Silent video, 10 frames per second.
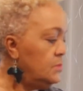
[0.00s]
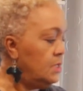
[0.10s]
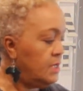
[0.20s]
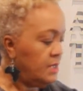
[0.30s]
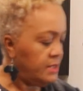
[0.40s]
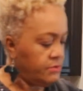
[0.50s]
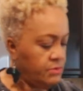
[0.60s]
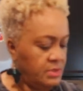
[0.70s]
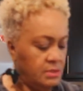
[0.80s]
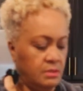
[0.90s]
I like
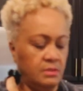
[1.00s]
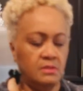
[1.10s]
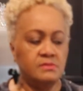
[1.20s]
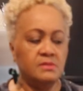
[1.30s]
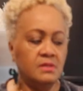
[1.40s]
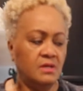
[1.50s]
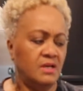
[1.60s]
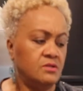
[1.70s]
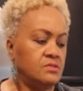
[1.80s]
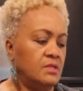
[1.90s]
red onions, and
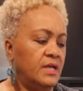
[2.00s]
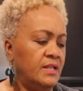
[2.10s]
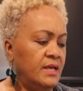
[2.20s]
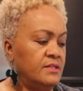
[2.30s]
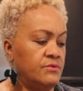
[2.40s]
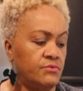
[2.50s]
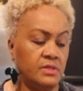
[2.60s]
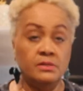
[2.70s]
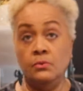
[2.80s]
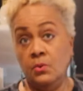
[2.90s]
I like the
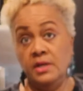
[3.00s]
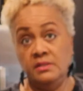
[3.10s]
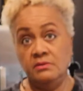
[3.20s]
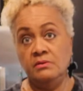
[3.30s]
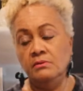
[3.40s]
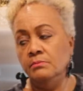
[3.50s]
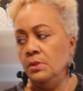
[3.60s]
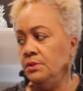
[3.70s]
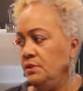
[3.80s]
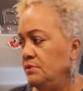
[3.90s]
red on the white
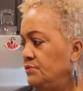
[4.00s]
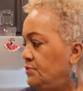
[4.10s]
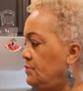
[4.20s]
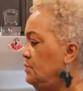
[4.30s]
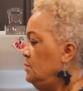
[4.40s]
onions.